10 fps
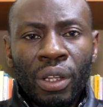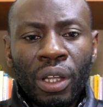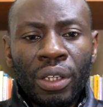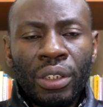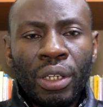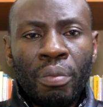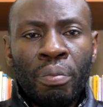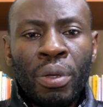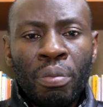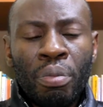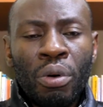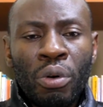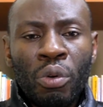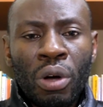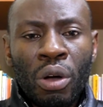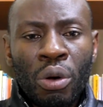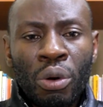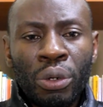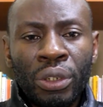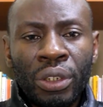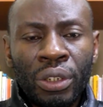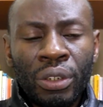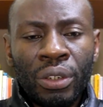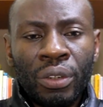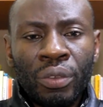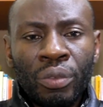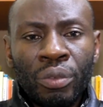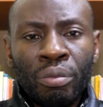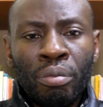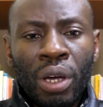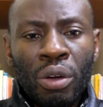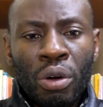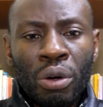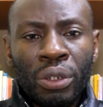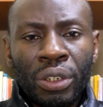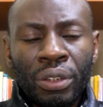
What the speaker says: As a people who are called by God,